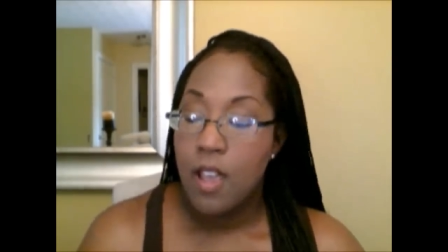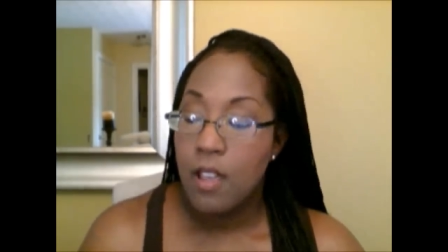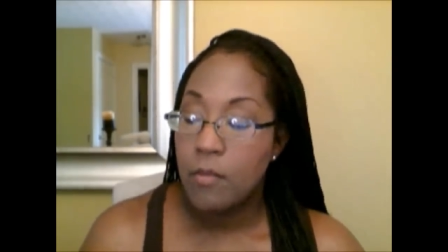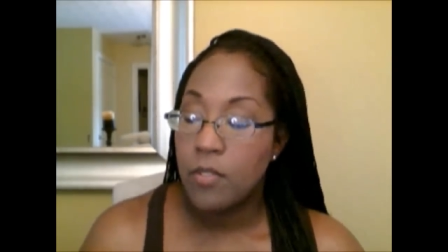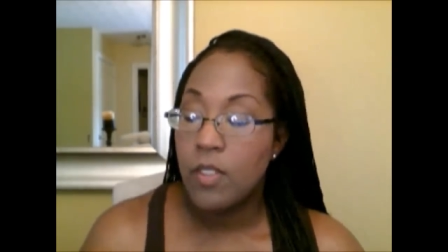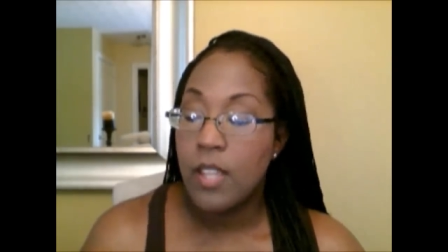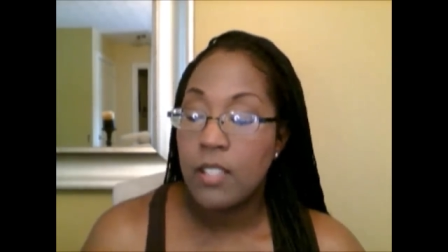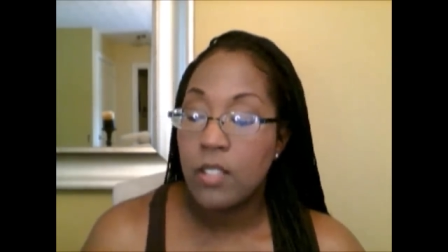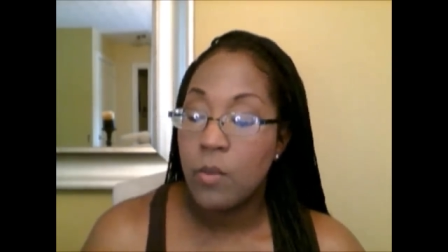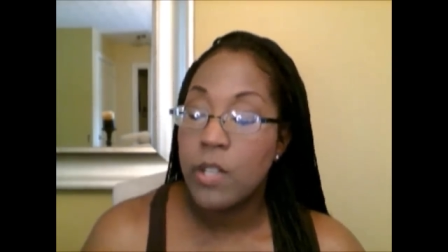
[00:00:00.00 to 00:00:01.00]
um, so
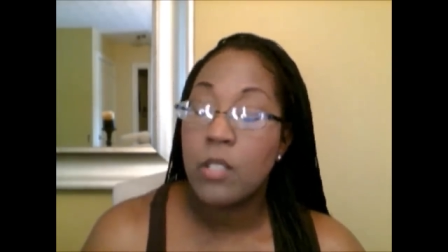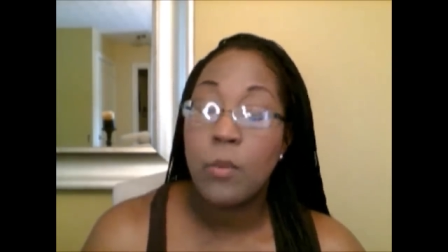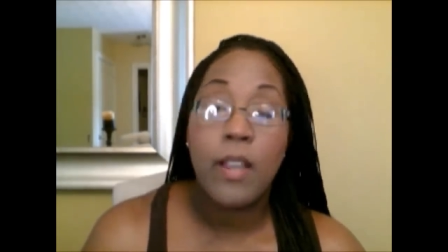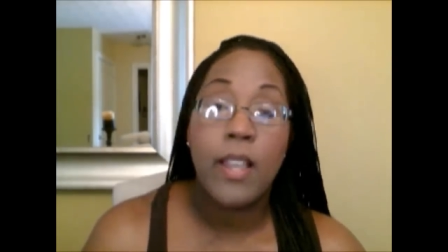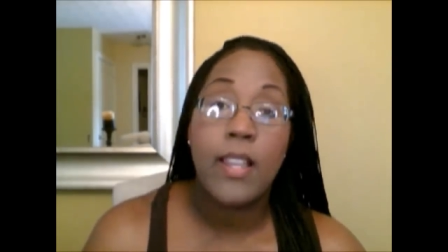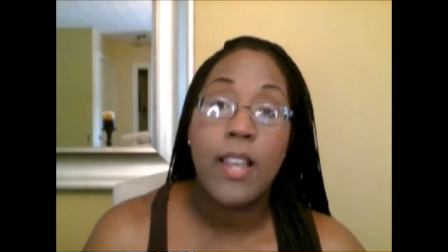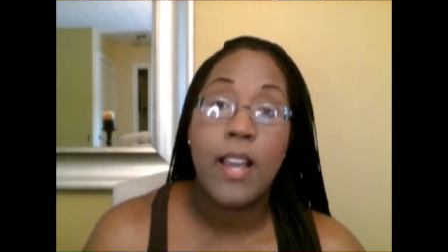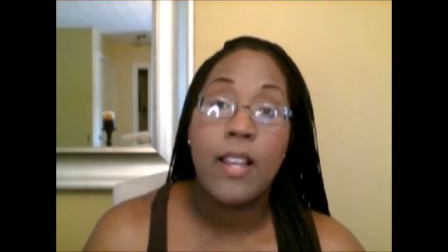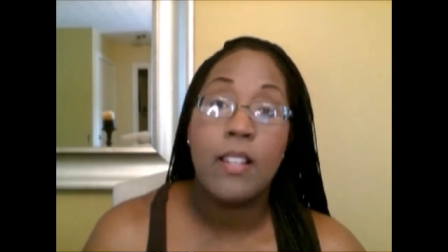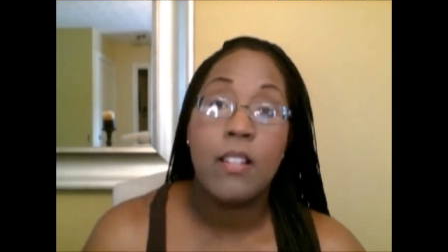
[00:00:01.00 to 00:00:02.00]
that's the reason why I
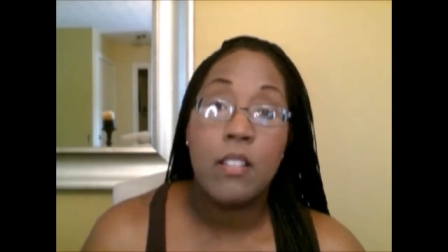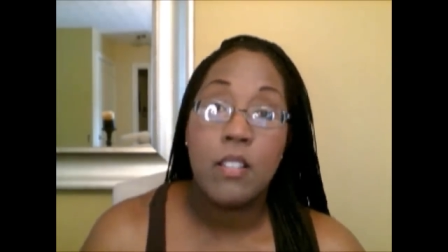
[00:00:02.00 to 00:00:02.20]
got it,